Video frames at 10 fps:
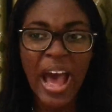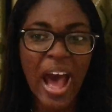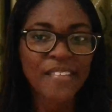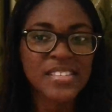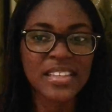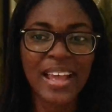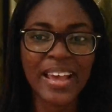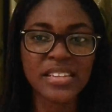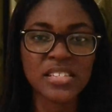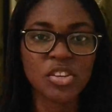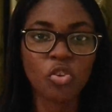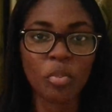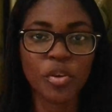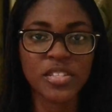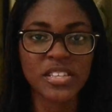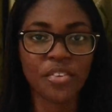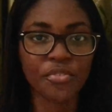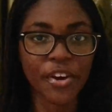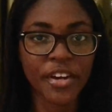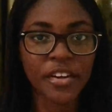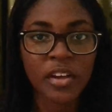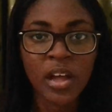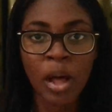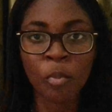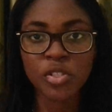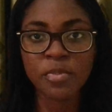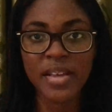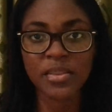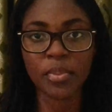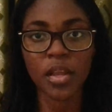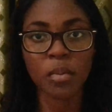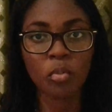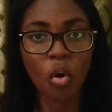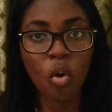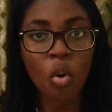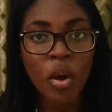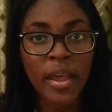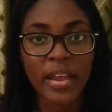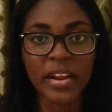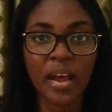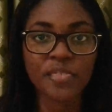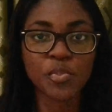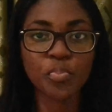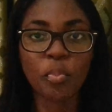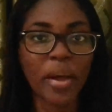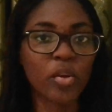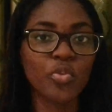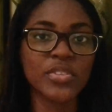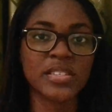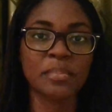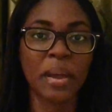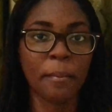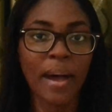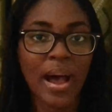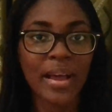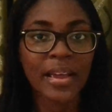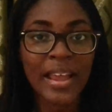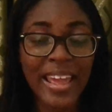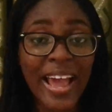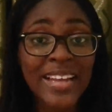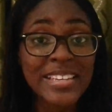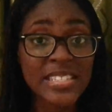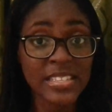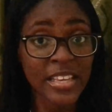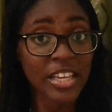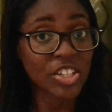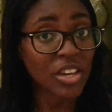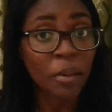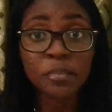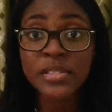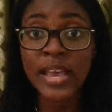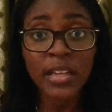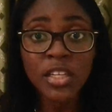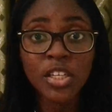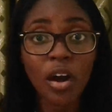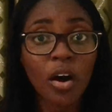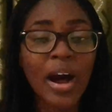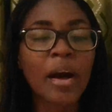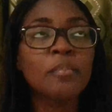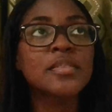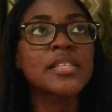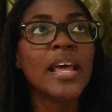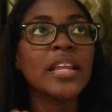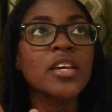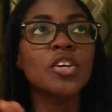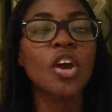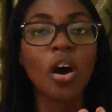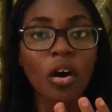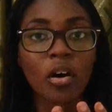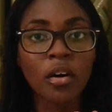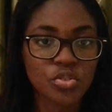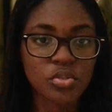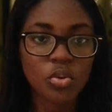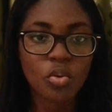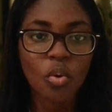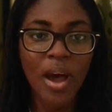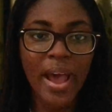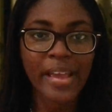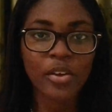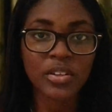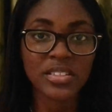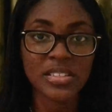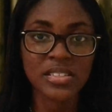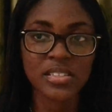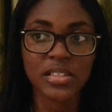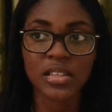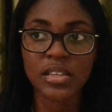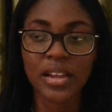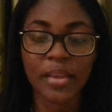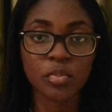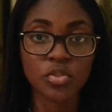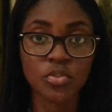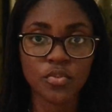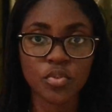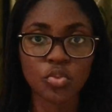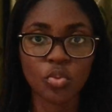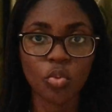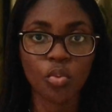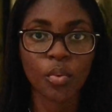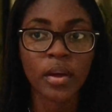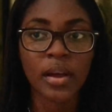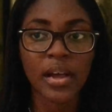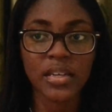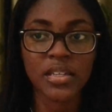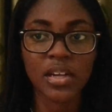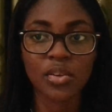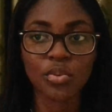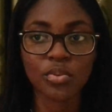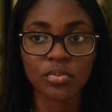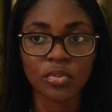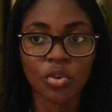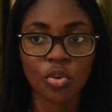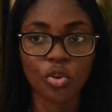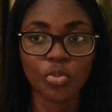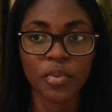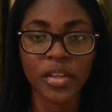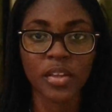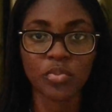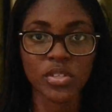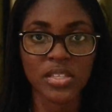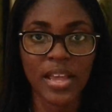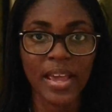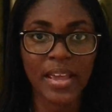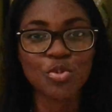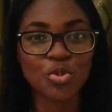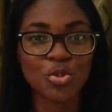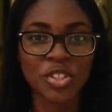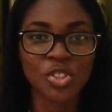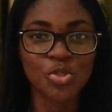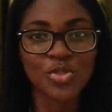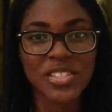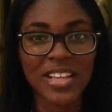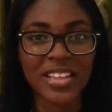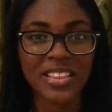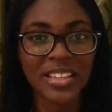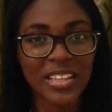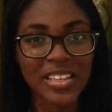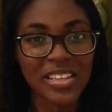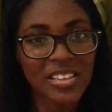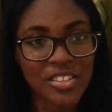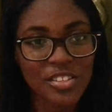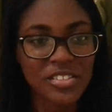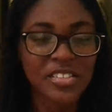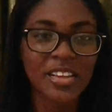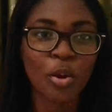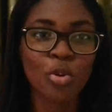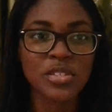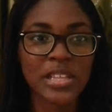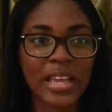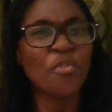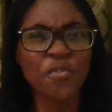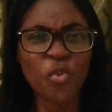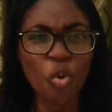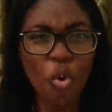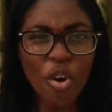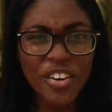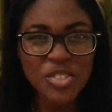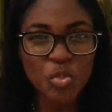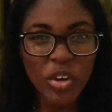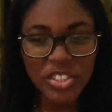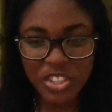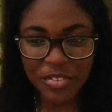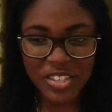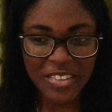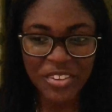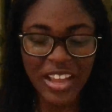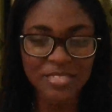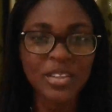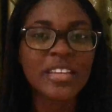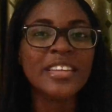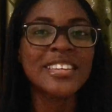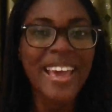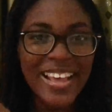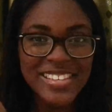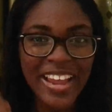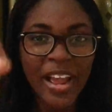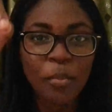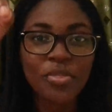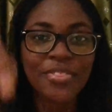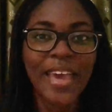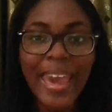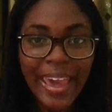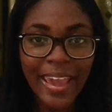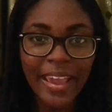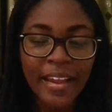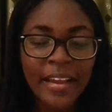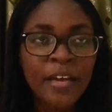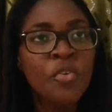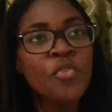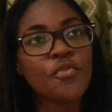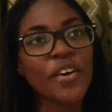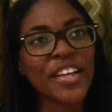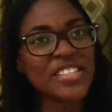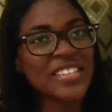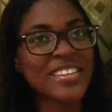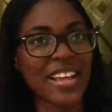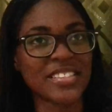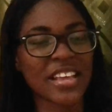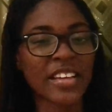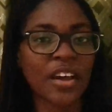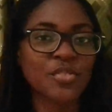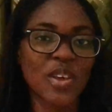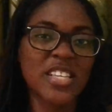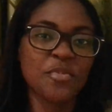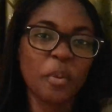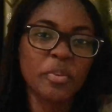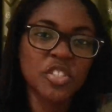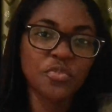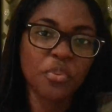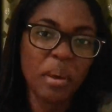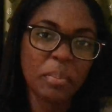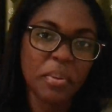I have to lie and say, oh, I'm going to see a friend, I'm going to buy something at the mall, and then I have to put my clothes in my bag. Like, at this age, I'm telling y'all. So I got this gig, like most of you know, Kanikalon called me and was like, you'll do a shoot than things, and I was like, of course, what do you have to be? Yes, I am there. Forgetting that, I now have to ask permission from my